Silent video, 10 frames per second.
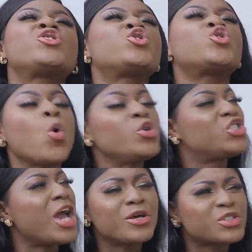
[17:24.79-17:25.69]
so
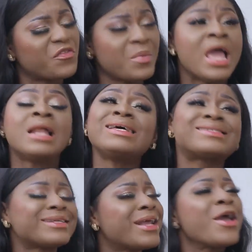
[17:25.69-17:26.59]
jealous of me.
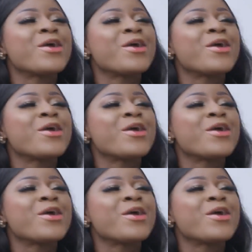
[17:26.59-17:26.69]
Listen,